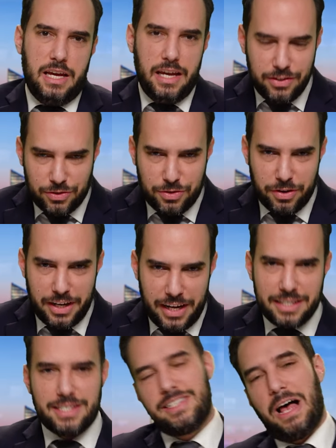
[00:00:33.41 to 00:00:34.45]
History
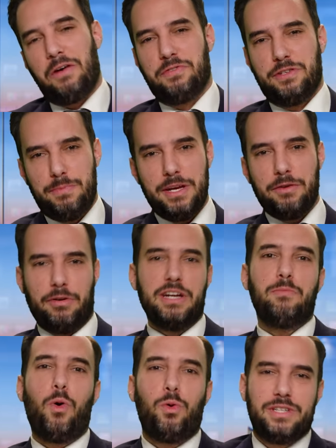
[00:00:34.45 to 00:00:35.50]
itself is being
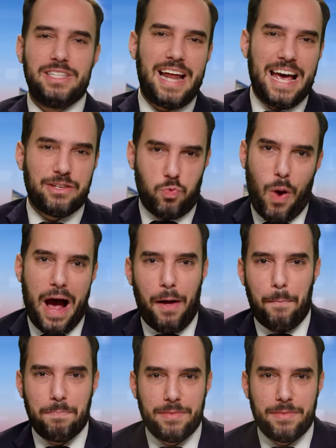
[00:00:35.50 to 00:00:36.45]
remolded as well.